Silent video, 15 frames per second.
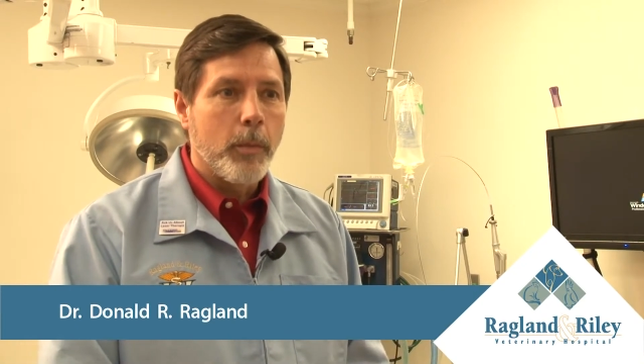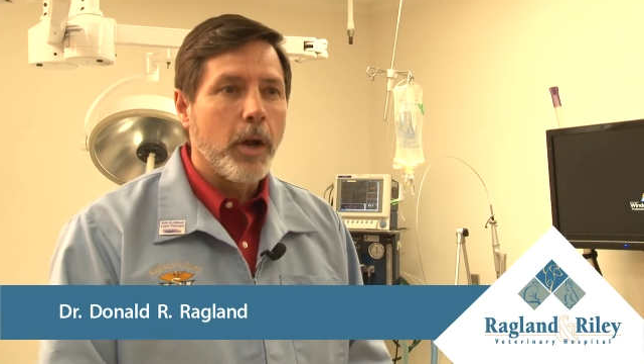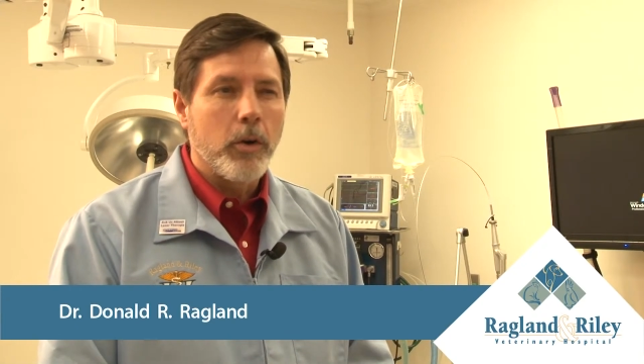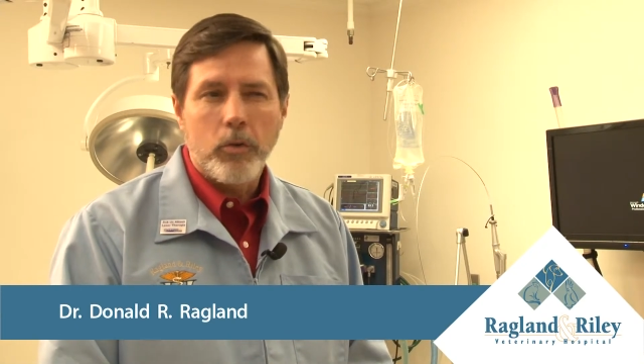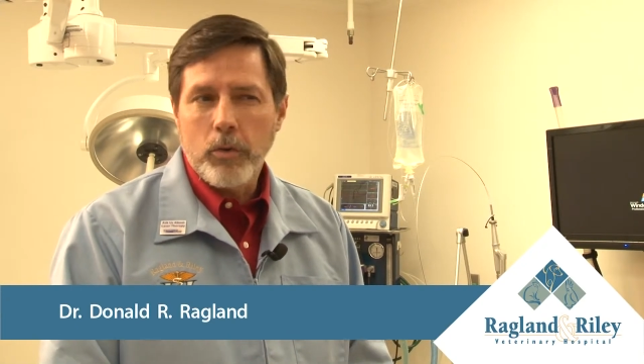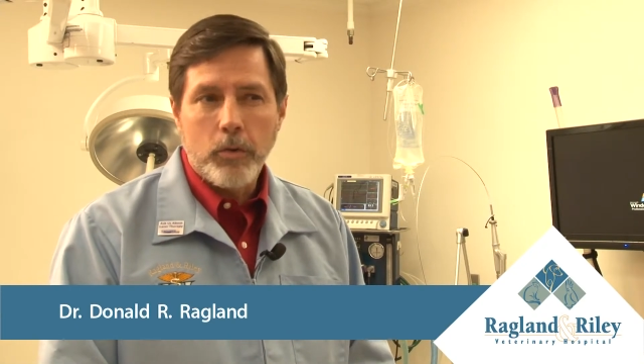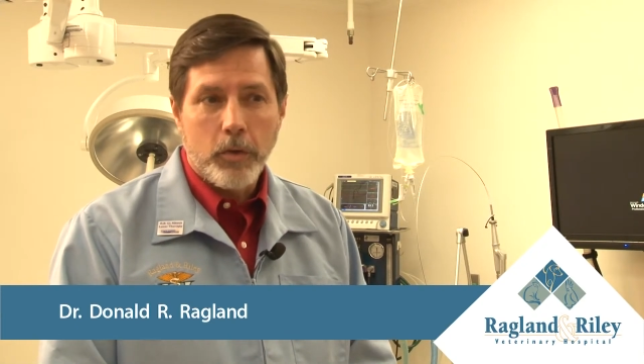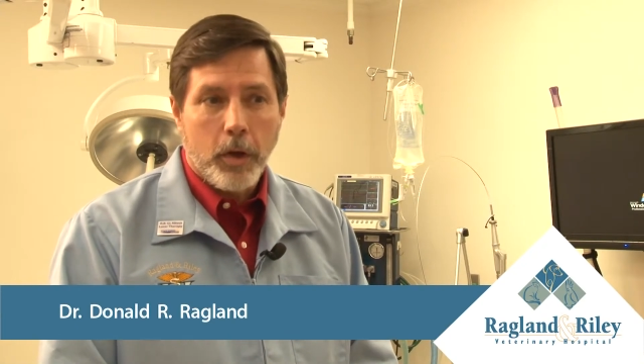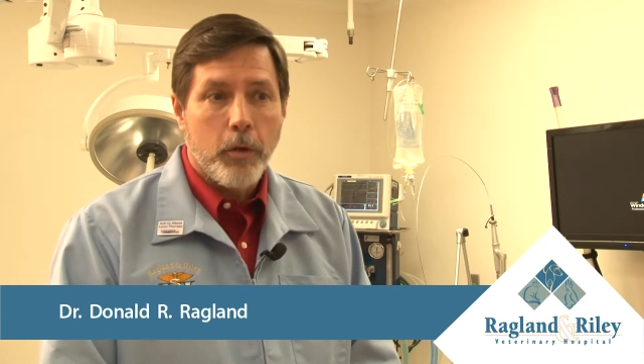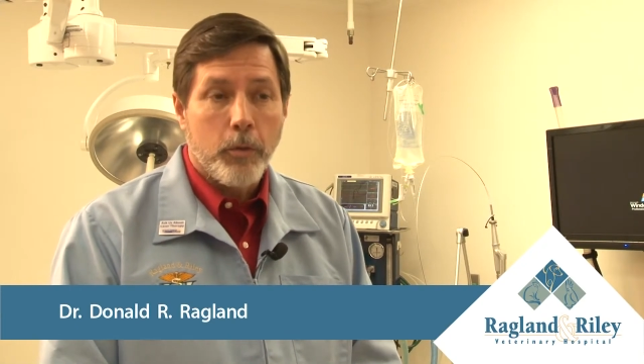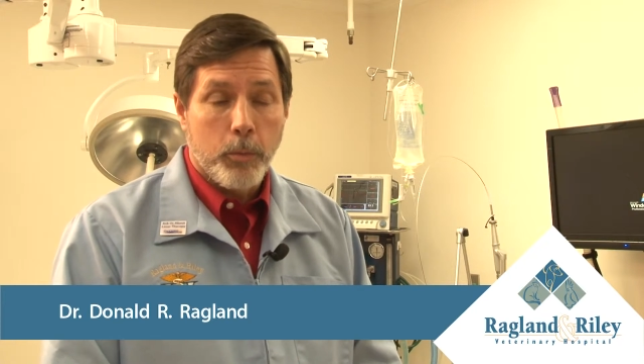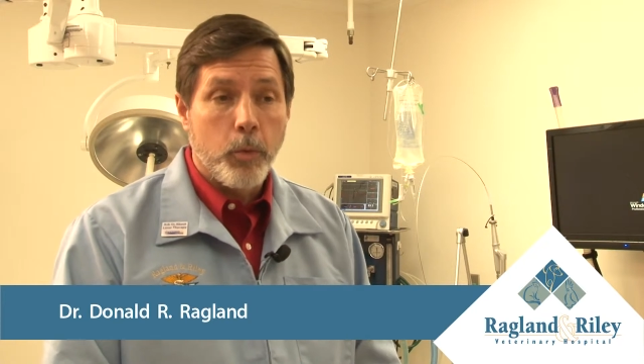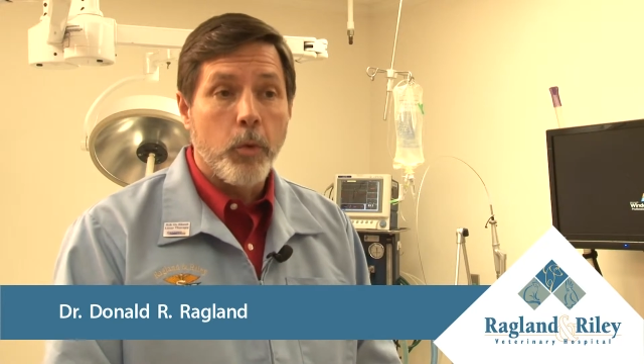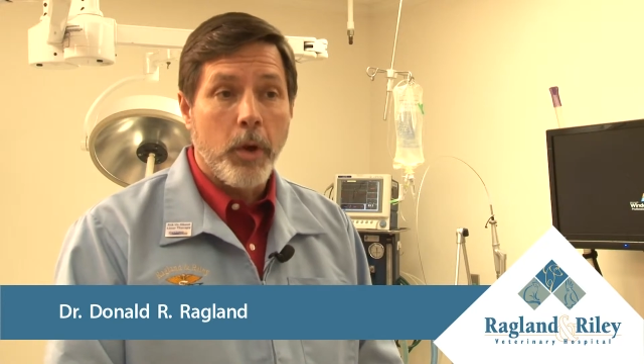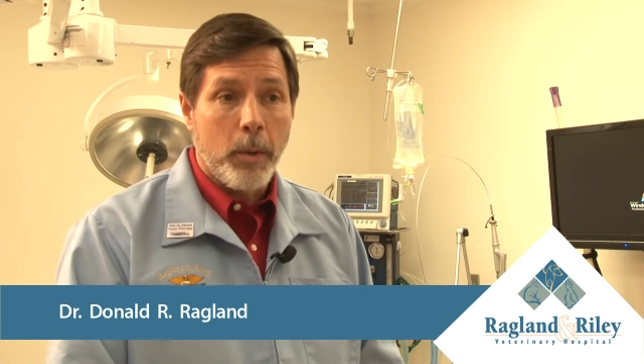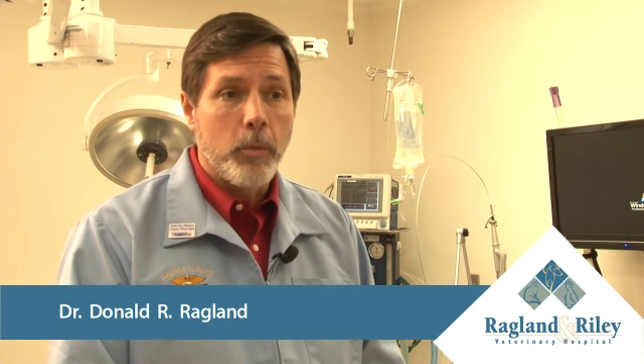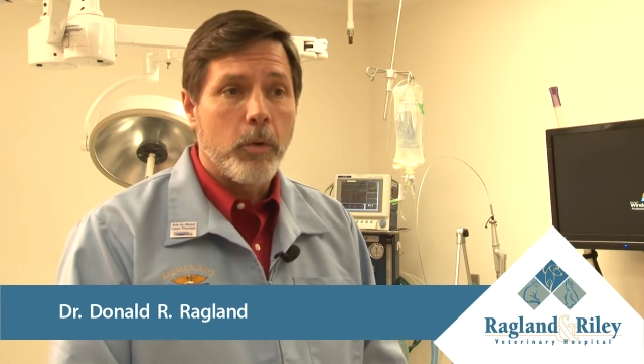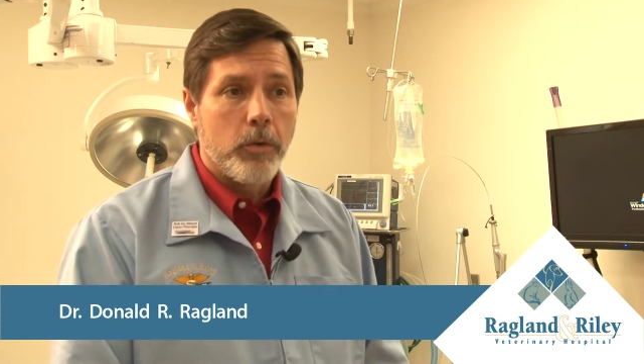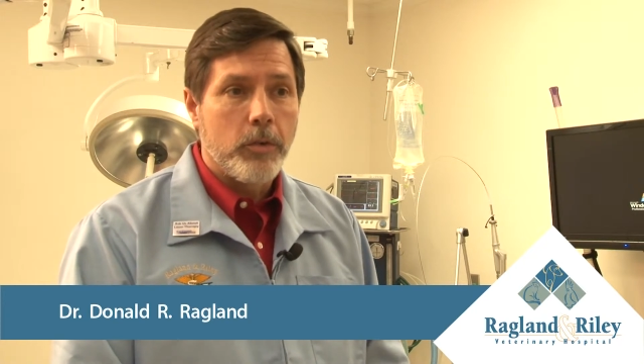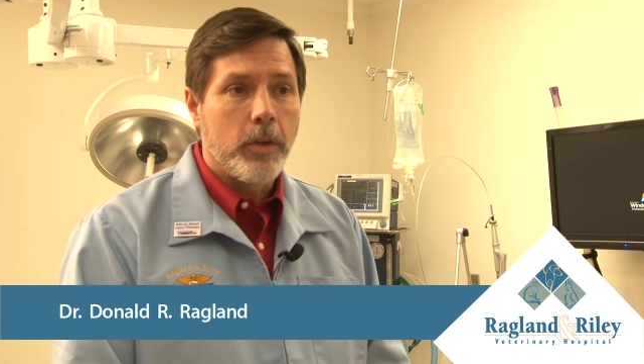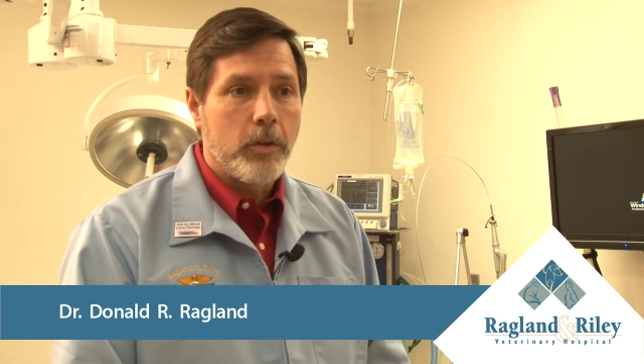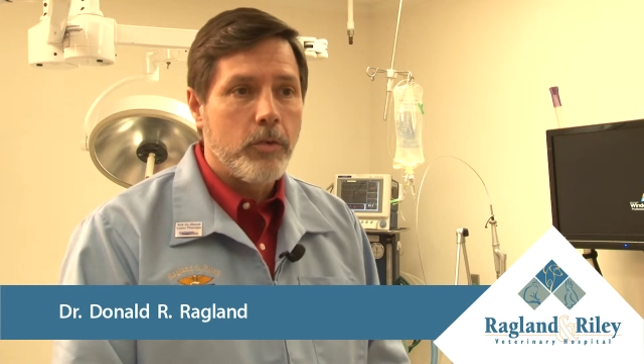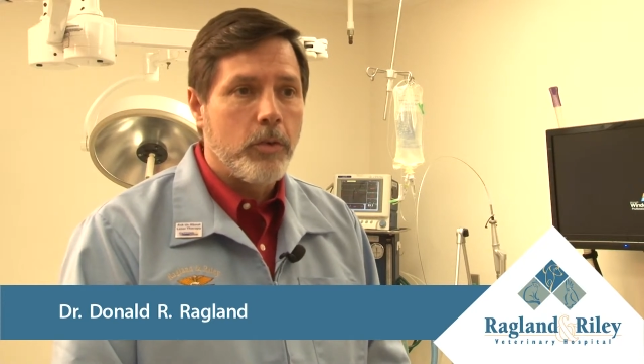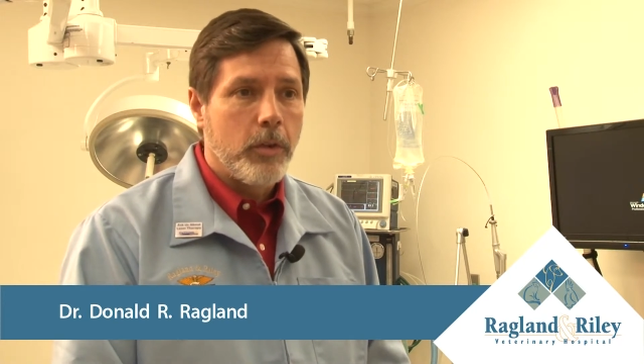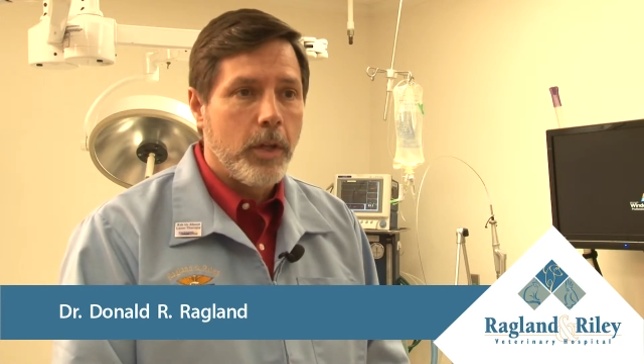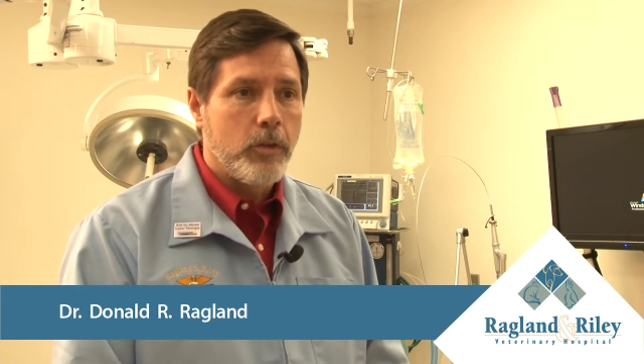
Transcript: Monitors all the parameters